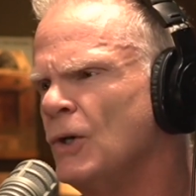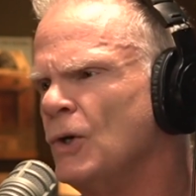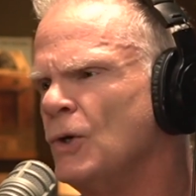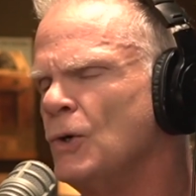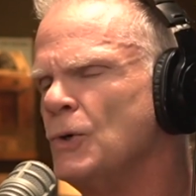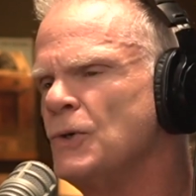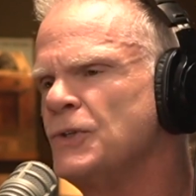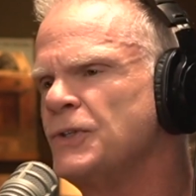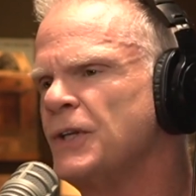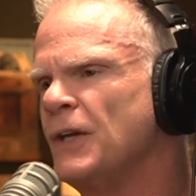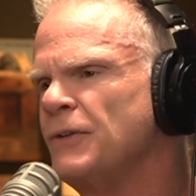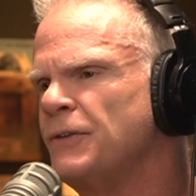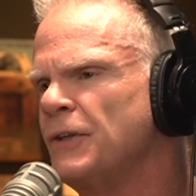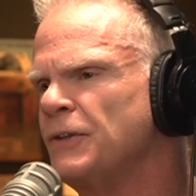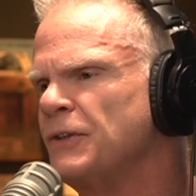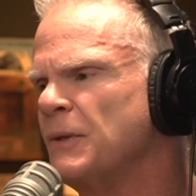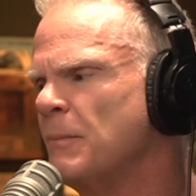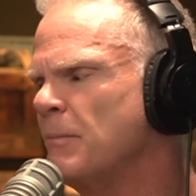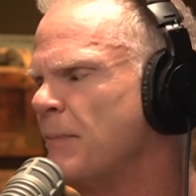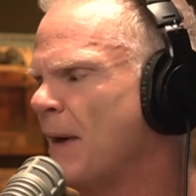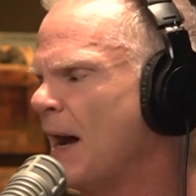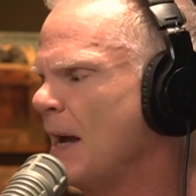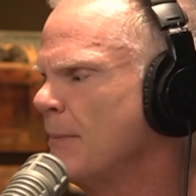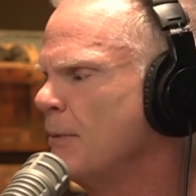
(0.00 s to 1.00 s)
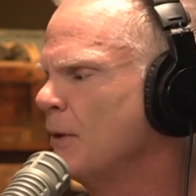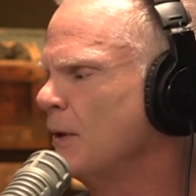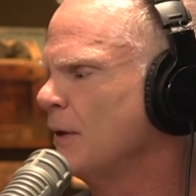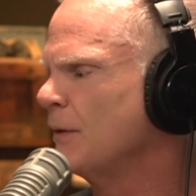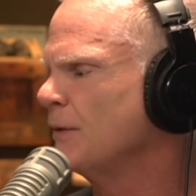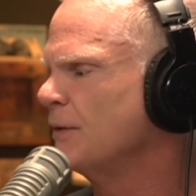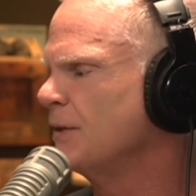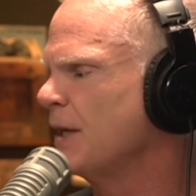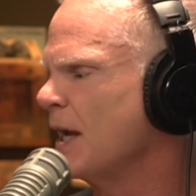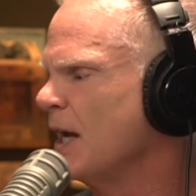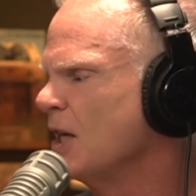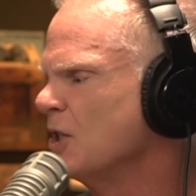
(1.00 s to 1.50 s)
who said that the Bible
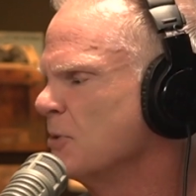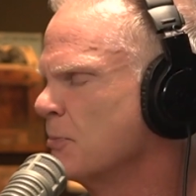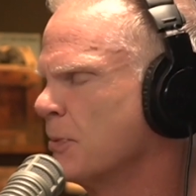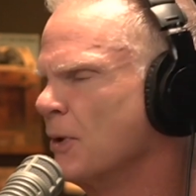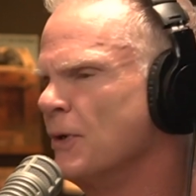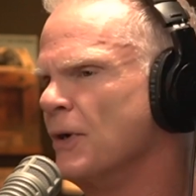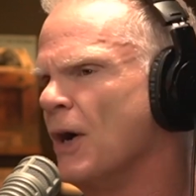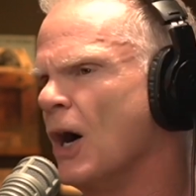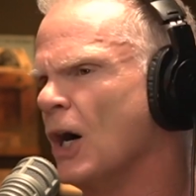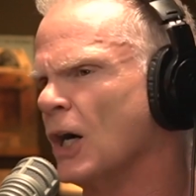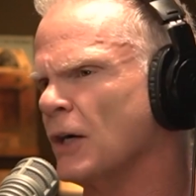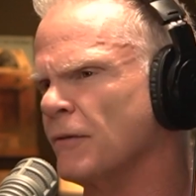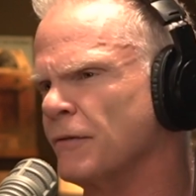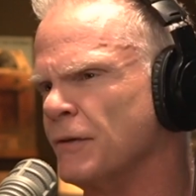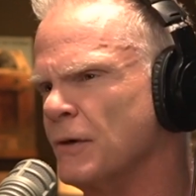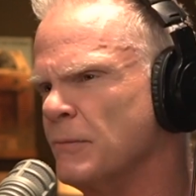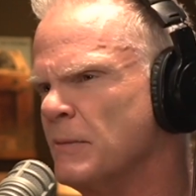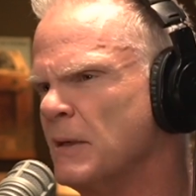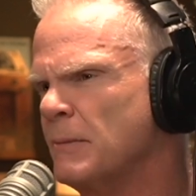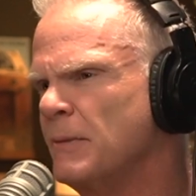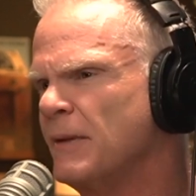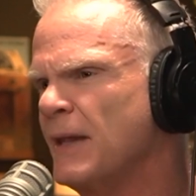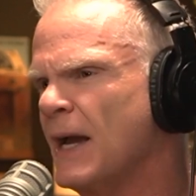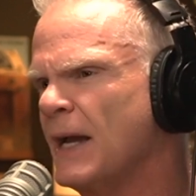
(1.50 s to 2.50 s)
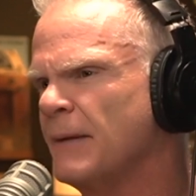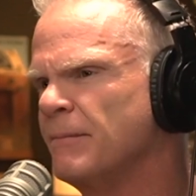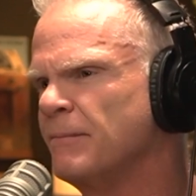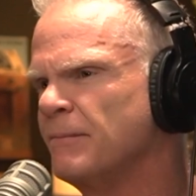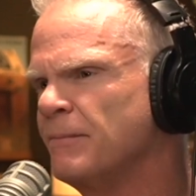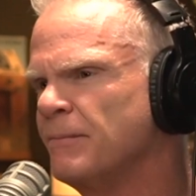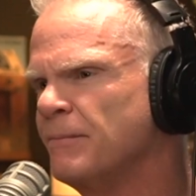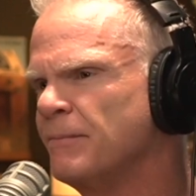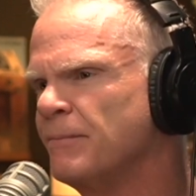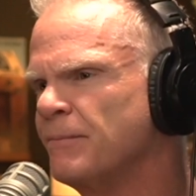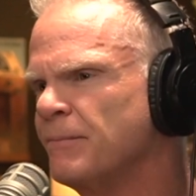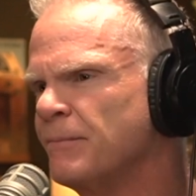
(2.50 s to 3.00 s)
contains pornography. Remember that?
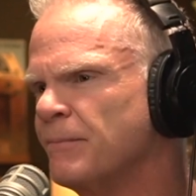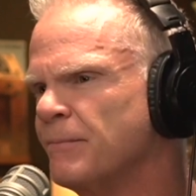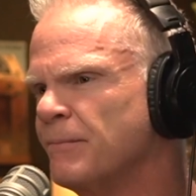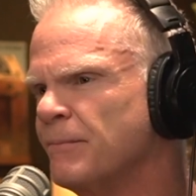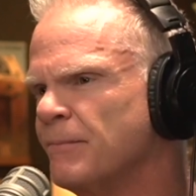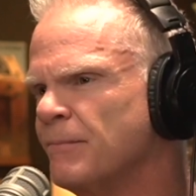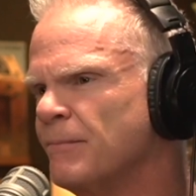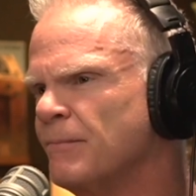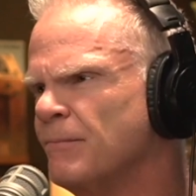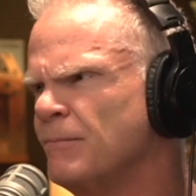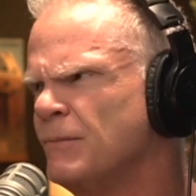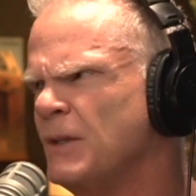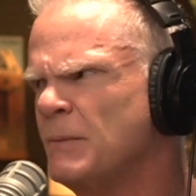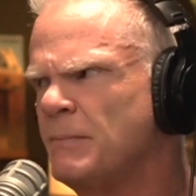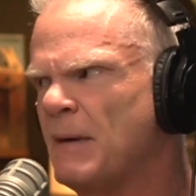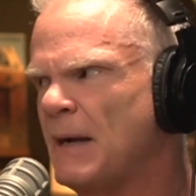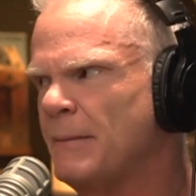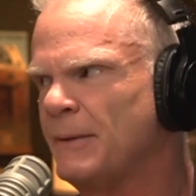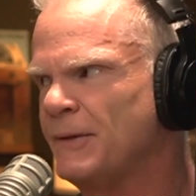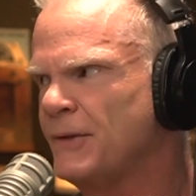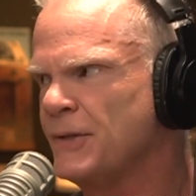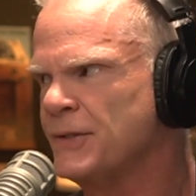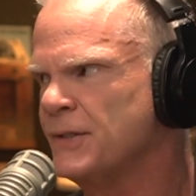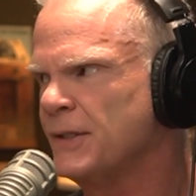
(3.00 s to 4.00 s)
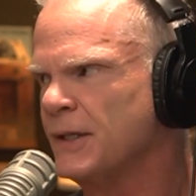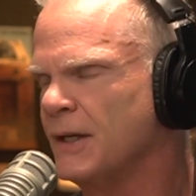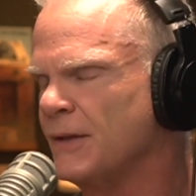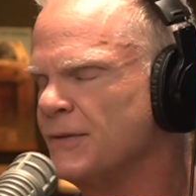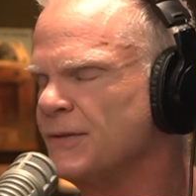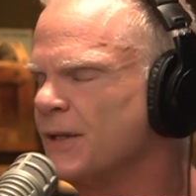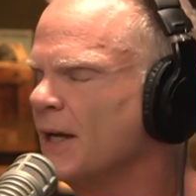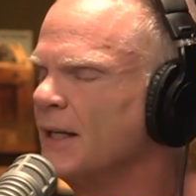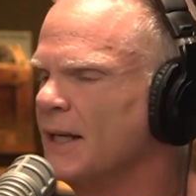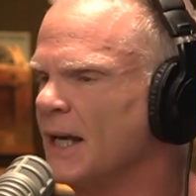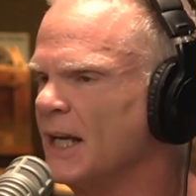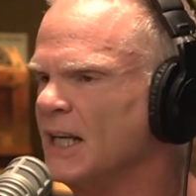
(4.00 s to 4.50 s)
The Bible doesn't
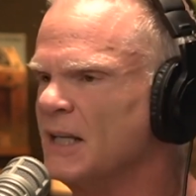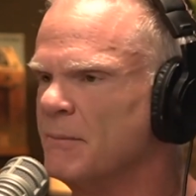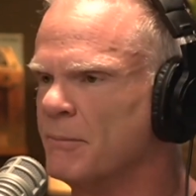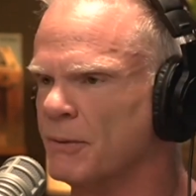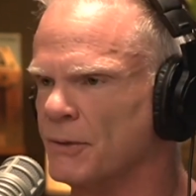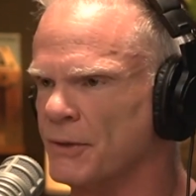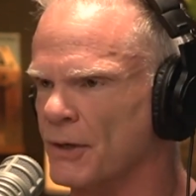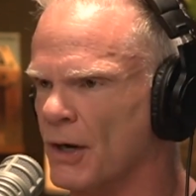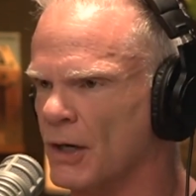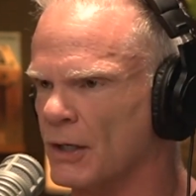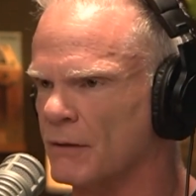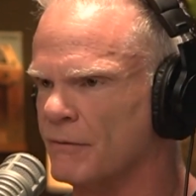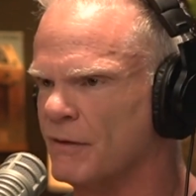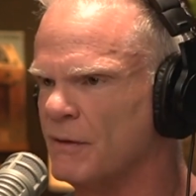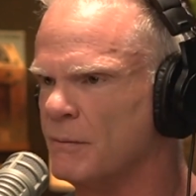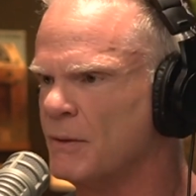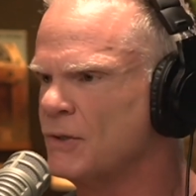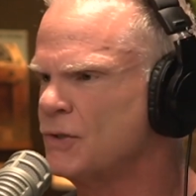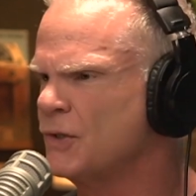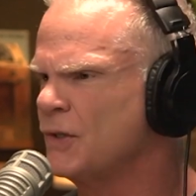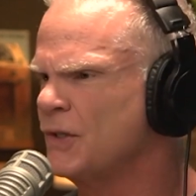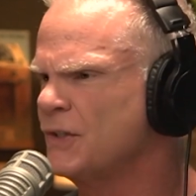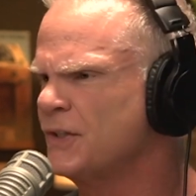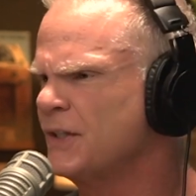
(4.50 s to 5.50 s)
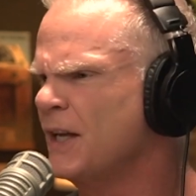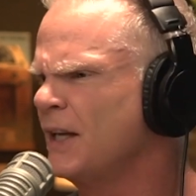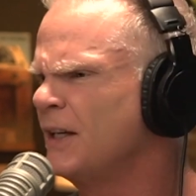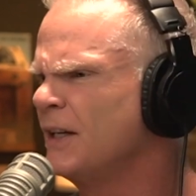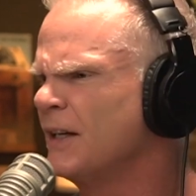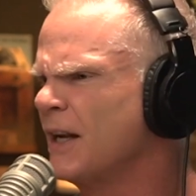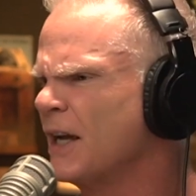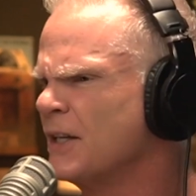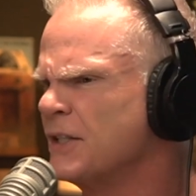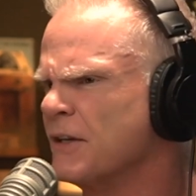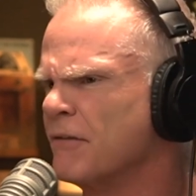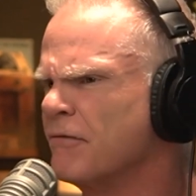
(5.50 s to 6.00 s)
contain any pornography, but she said
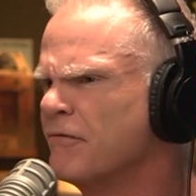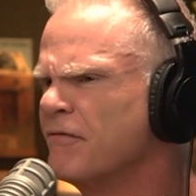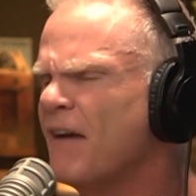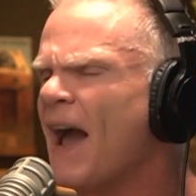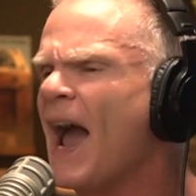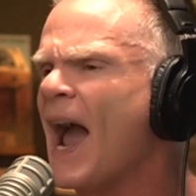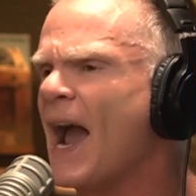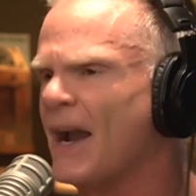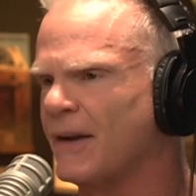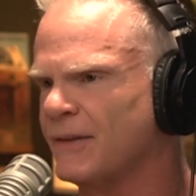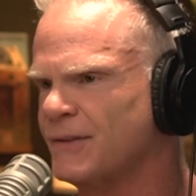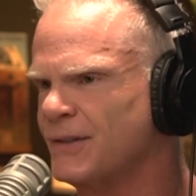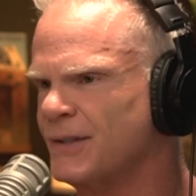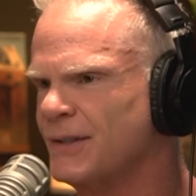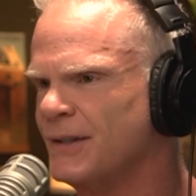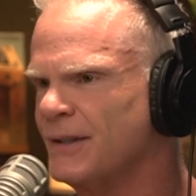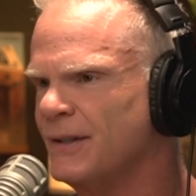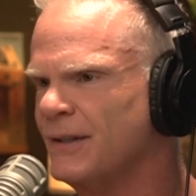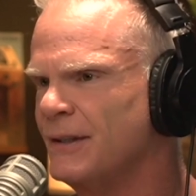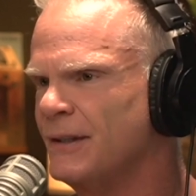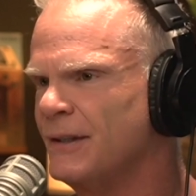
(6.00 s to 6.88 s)
it as a fact.